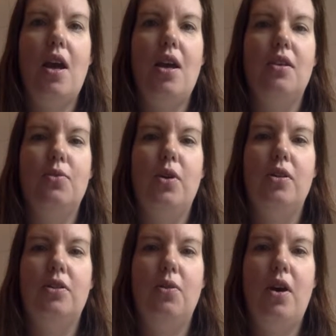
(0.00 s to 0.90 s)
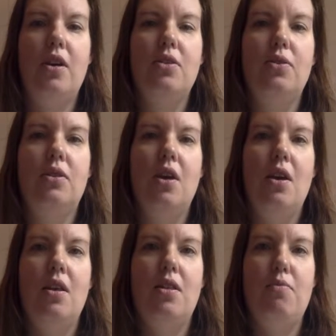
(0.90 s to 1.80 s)
and as well, so I use
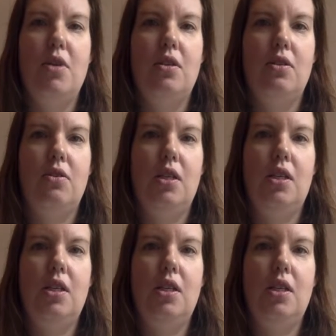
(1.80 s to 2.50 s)
the mint green